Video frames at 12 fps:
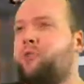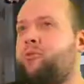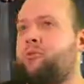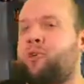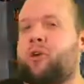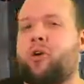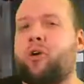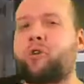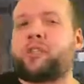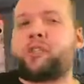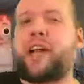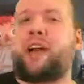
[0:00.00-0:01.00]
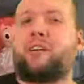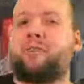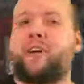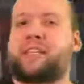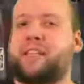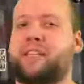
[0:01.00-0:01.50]
for her
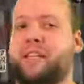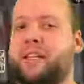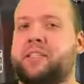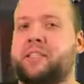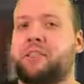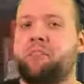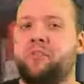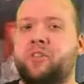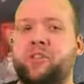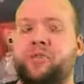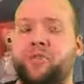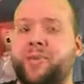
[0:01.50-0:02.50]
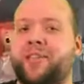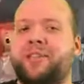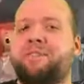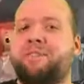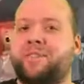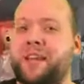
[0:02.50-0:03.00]
sacrifice at the end of the movie to really
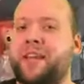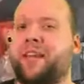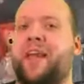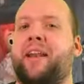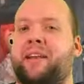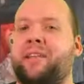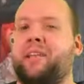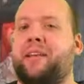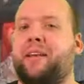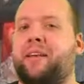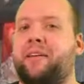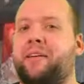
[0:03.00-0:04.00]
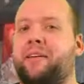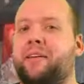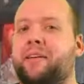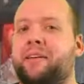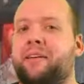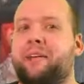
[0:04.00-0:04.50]
mean anything.
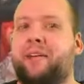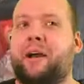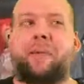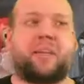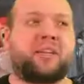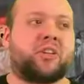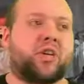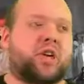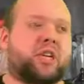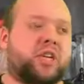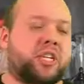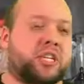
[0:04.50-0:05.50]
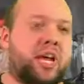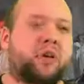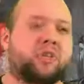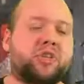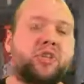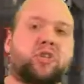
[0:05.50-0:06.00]
Now, I mean, she
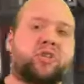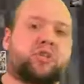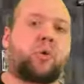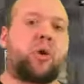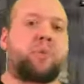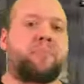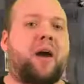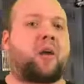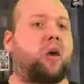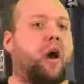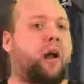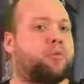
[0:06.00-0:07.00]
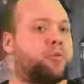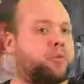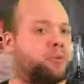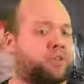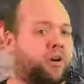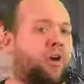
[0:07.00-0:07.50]
tells you the story about how
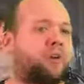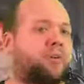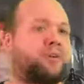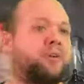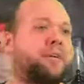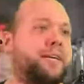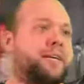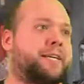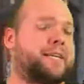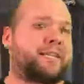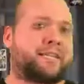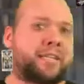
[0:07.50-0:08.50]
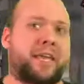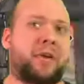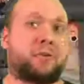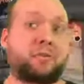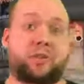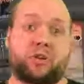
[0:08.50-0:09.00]
her daughter gets
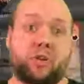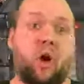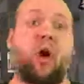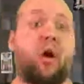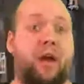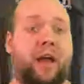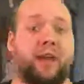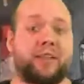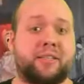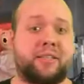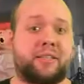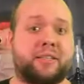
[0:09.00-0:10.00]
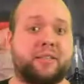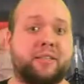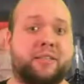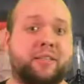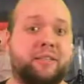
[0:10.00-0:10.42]
killed in a car accident.